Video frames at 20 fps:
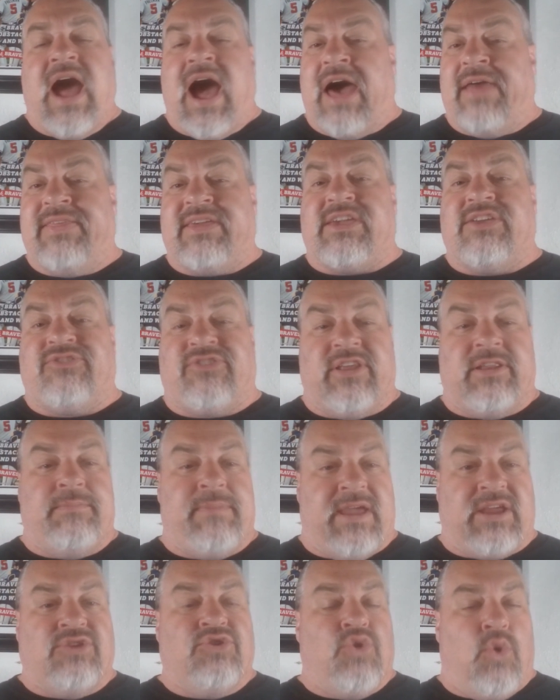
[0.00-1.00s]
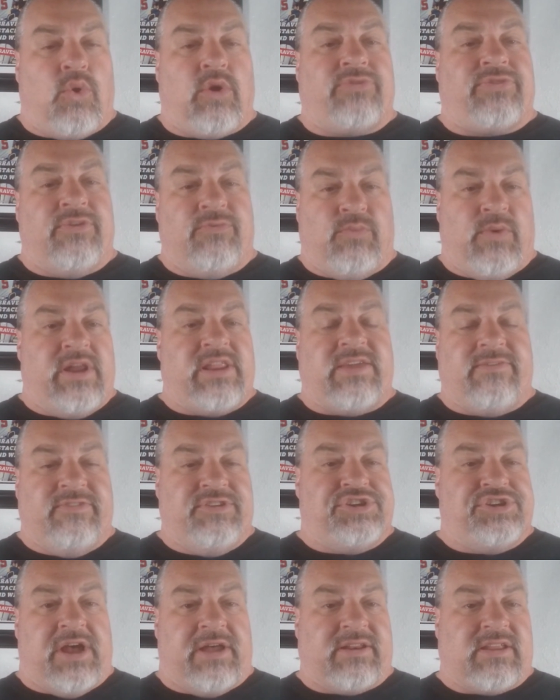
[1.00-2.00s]
I think he's going to make north of what
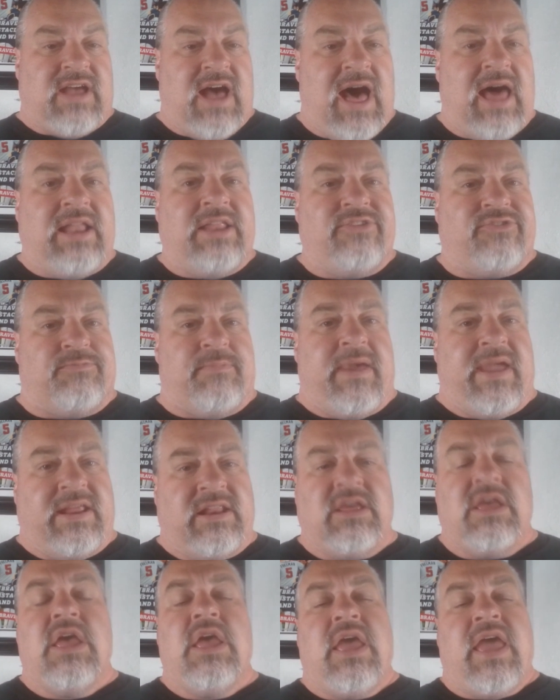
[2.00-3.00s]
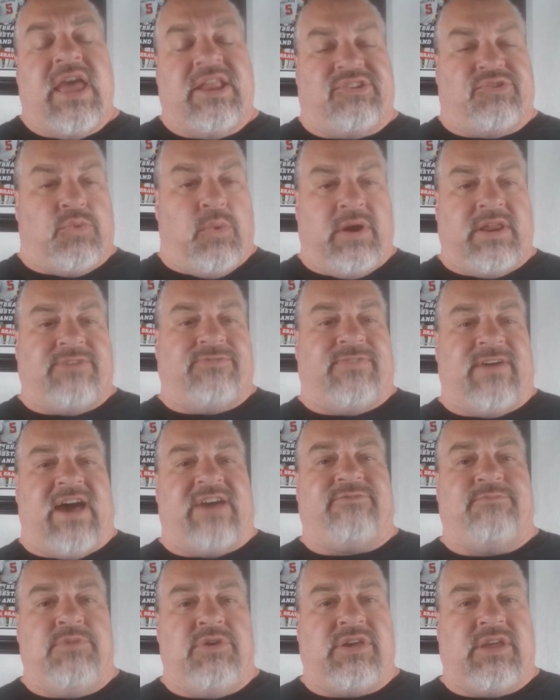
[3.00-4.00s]
even John Collins made at
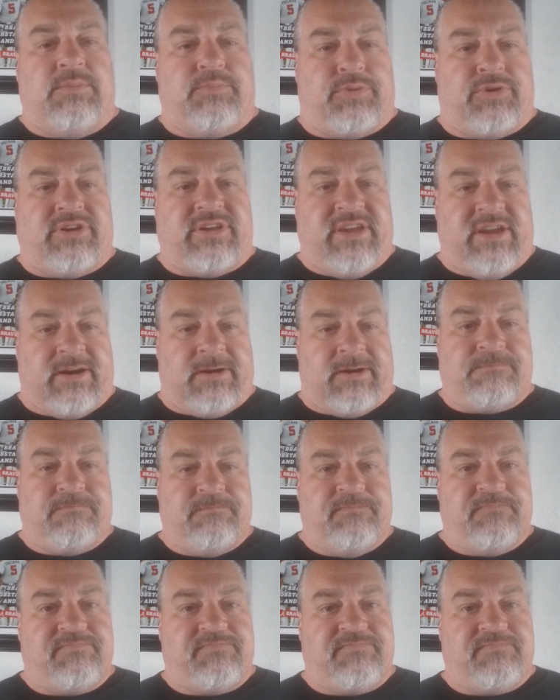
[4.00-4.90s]
$25 million per year,